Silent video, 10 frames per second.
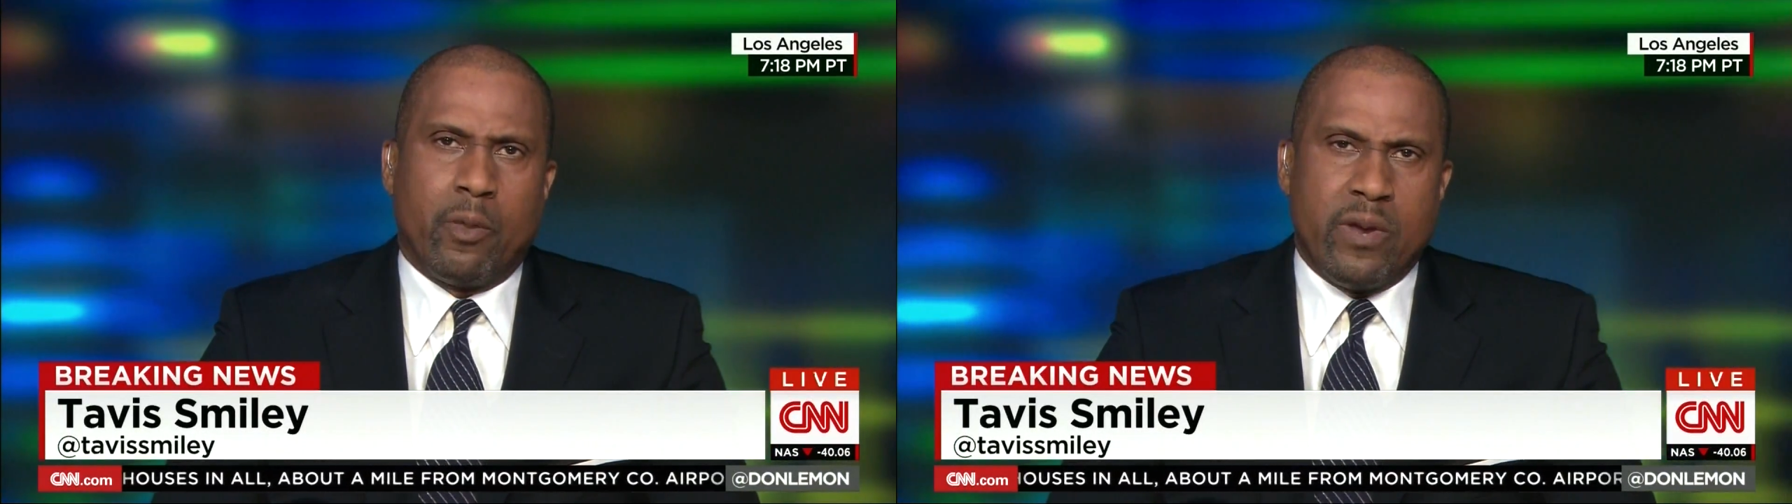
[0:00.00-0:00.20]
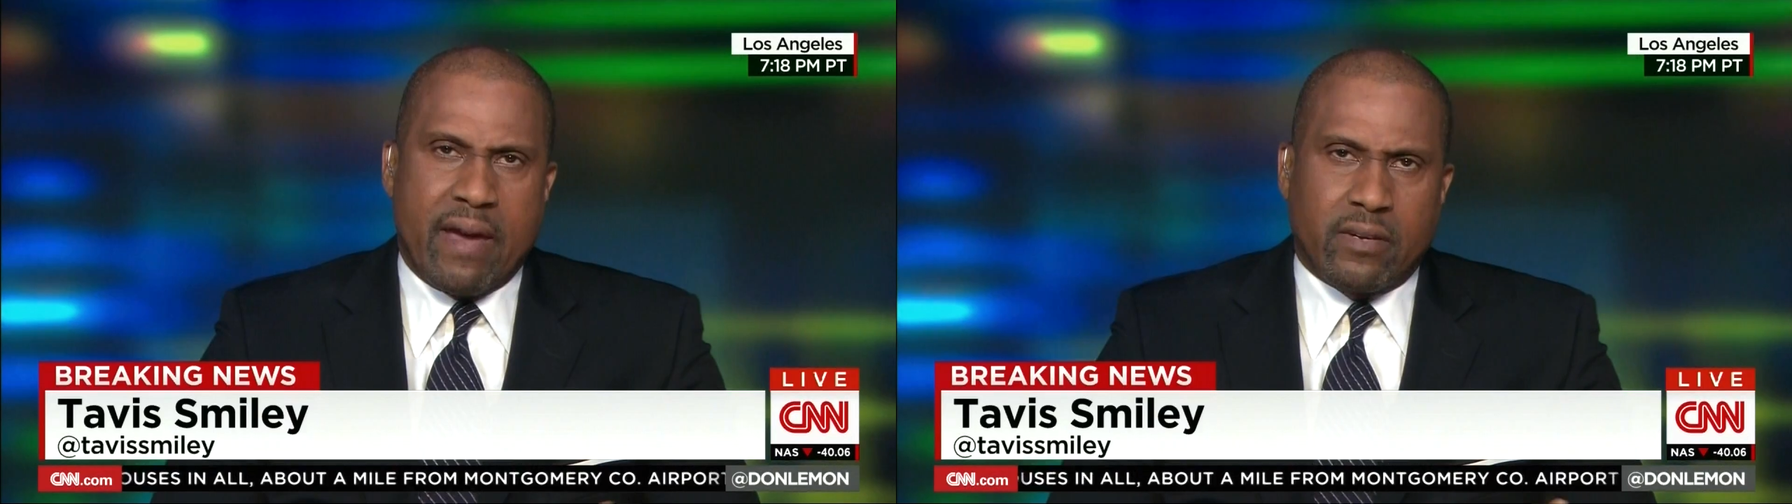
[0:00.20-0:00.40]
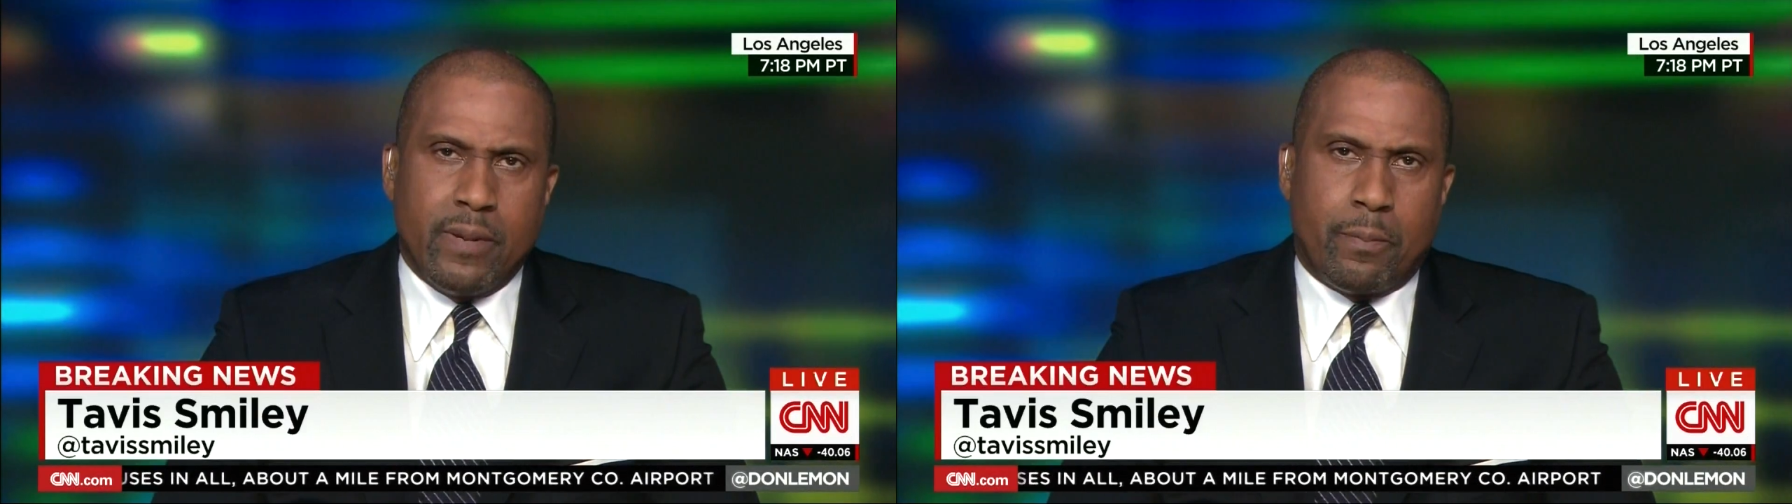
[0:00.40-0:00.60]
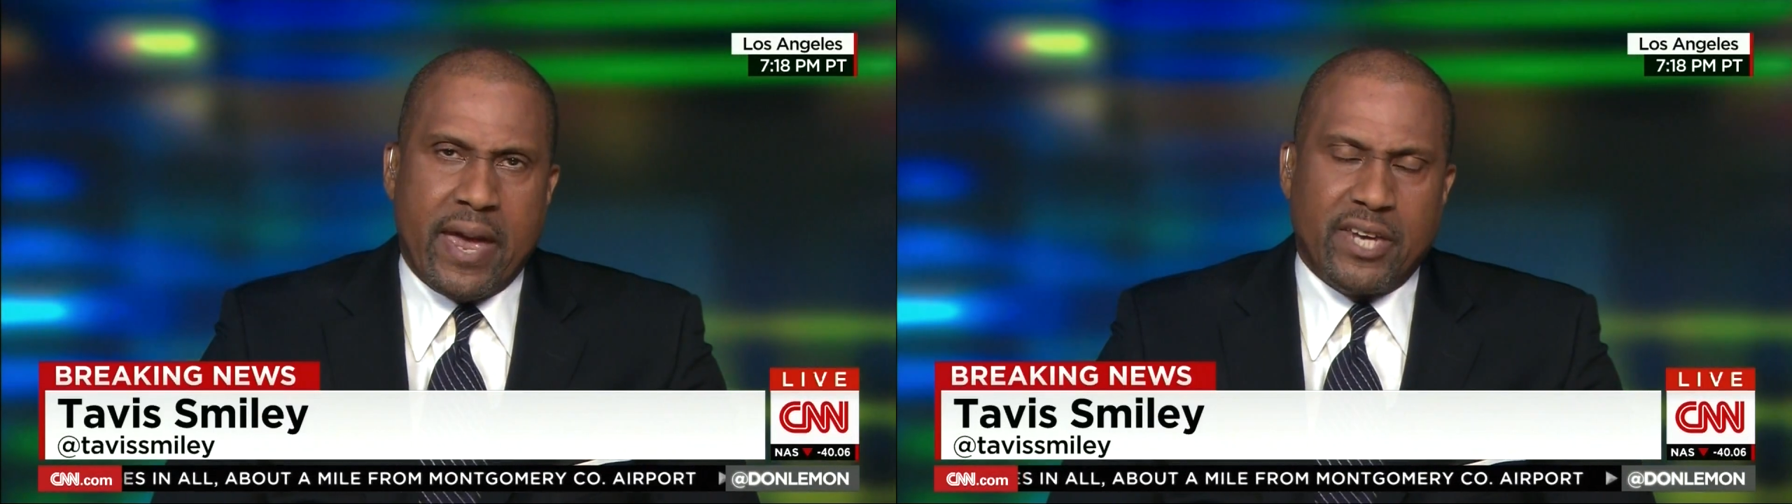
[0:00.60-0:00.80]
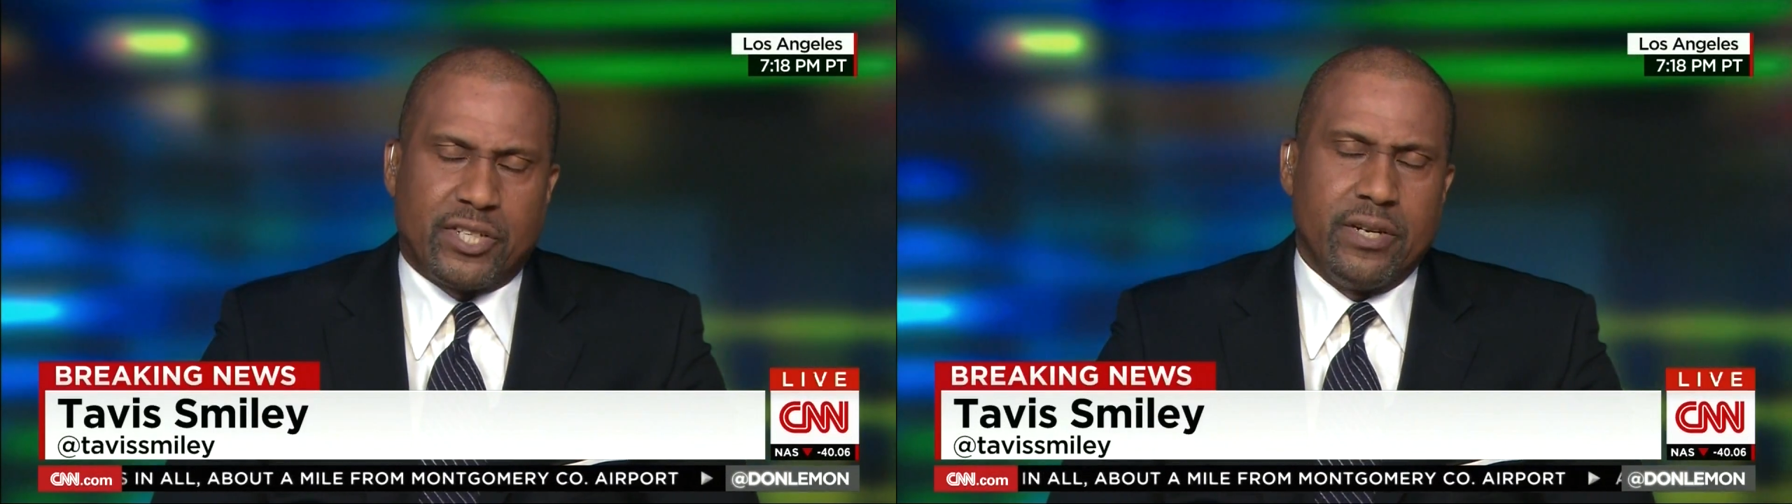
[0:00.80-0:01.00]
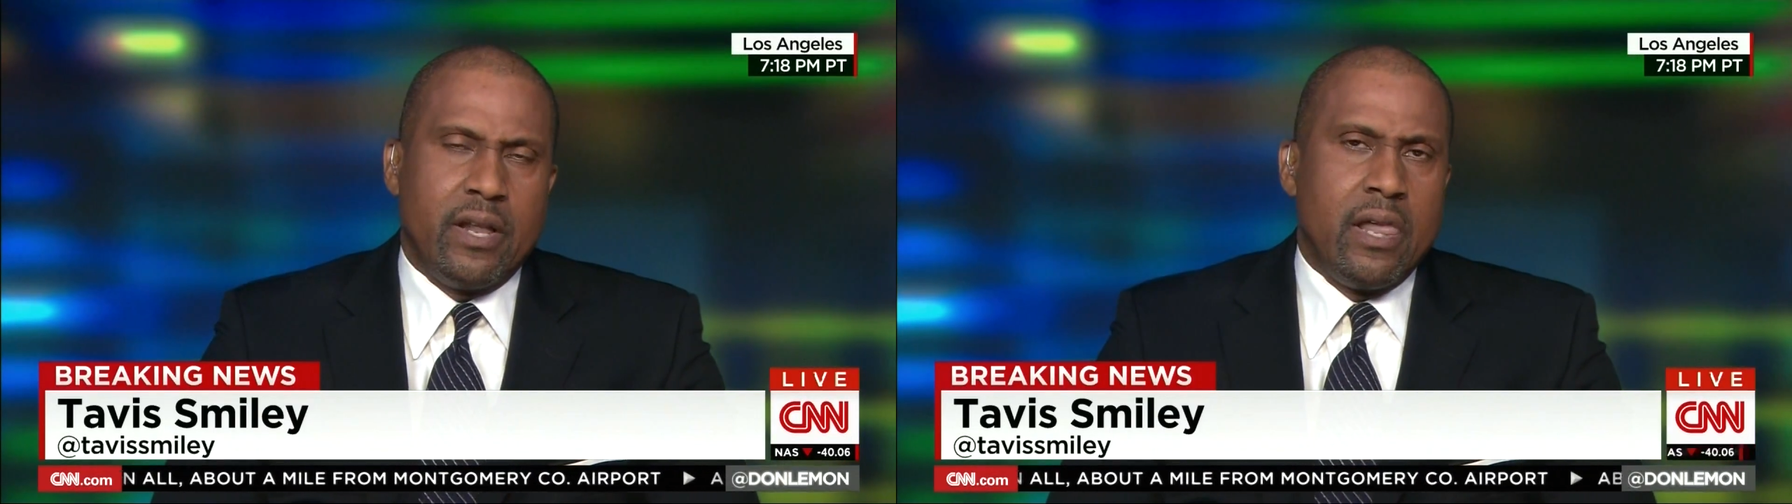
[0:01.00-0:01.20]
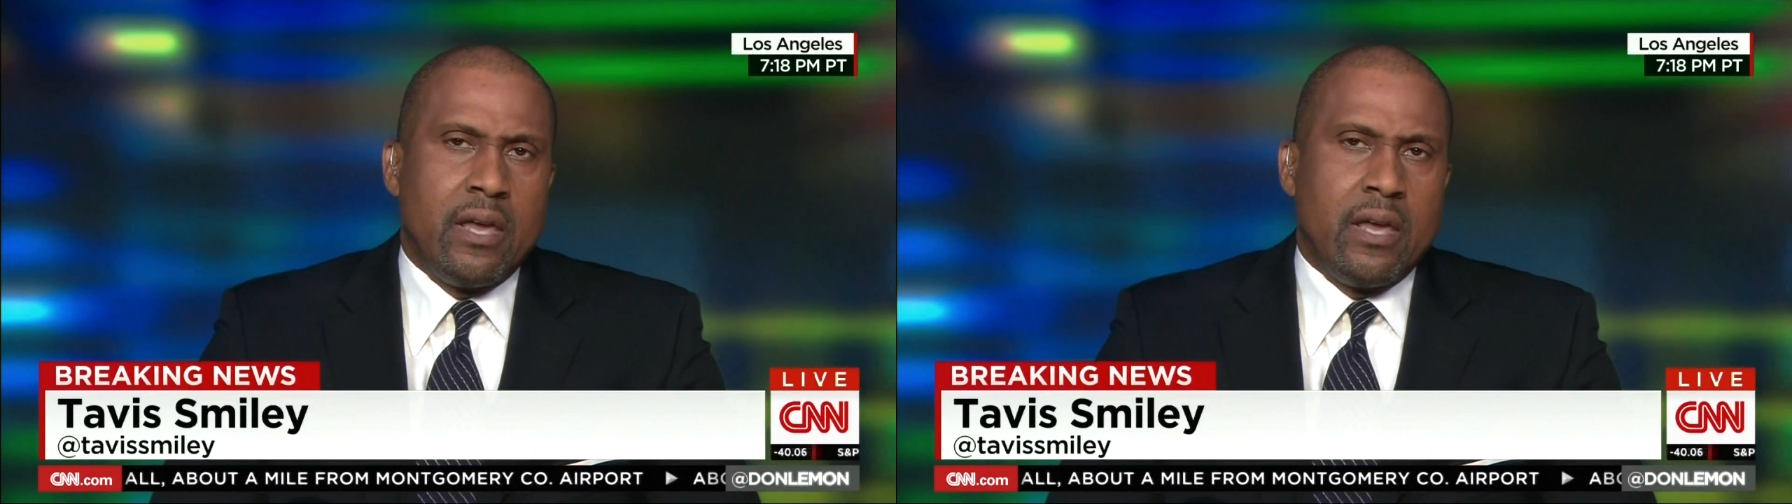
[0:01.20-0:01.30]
that we have to be patient.